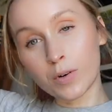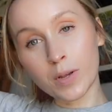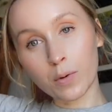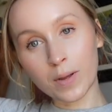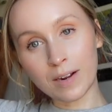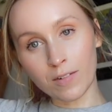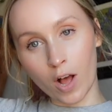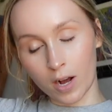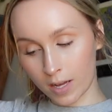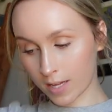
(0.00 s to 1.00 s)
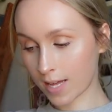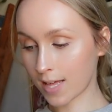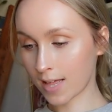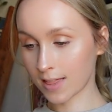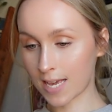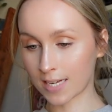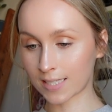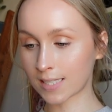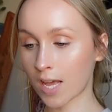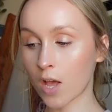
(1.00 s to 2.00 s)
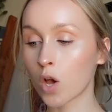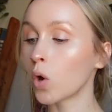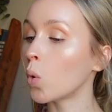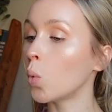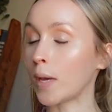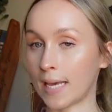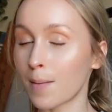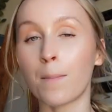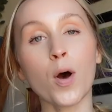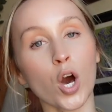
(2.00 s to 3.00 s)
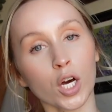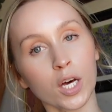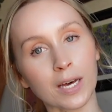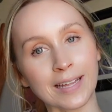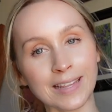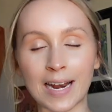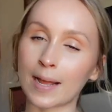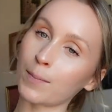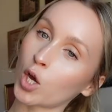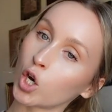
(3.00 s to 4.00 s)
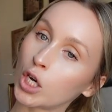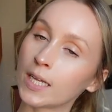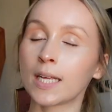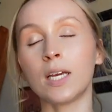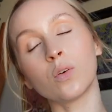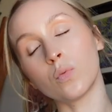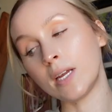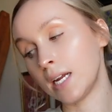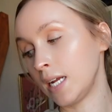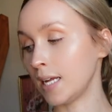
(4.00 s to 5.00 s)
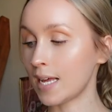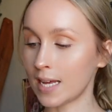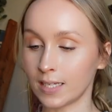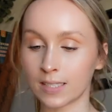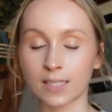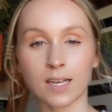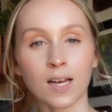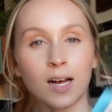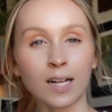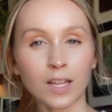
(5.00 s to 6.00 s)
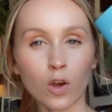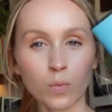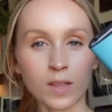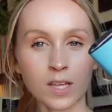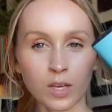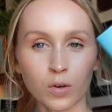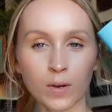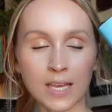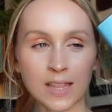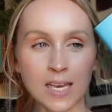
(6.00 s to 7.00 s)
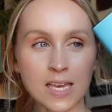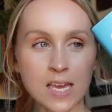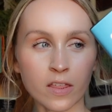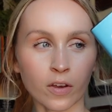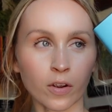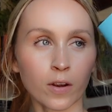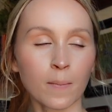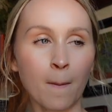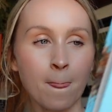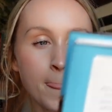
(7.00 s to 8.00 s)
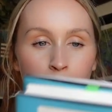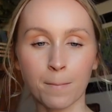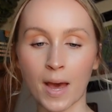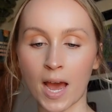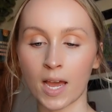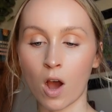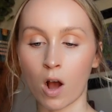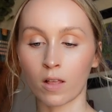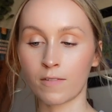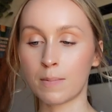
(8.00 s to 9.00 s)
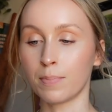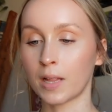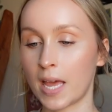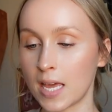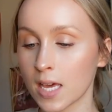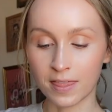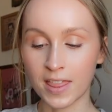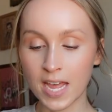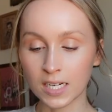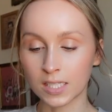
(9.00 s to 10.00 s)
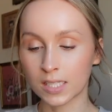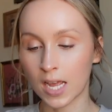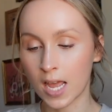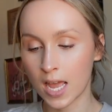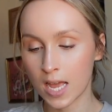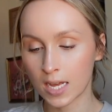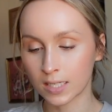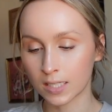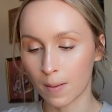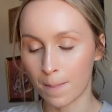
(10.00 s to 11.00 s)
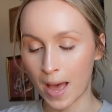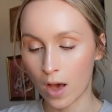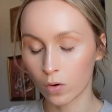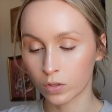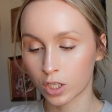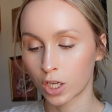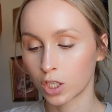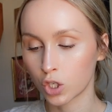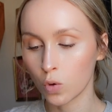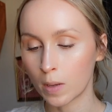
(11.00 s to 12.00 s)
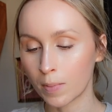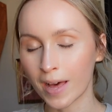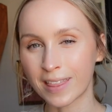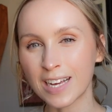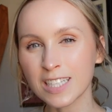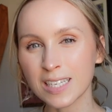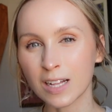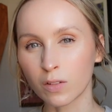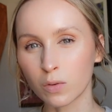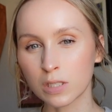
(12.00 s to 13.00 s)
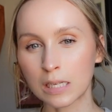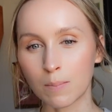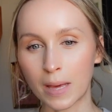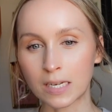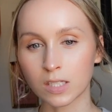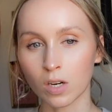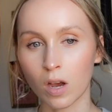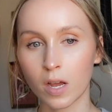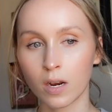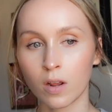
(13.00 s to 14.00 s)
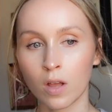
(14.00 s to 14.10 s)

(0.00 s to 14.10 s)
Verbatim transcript: doing a reading vlog this week. The book that I'm currently reading is Alone with You in the Ether by Olivie Blake. This is about two people. I think it's like loosely based on,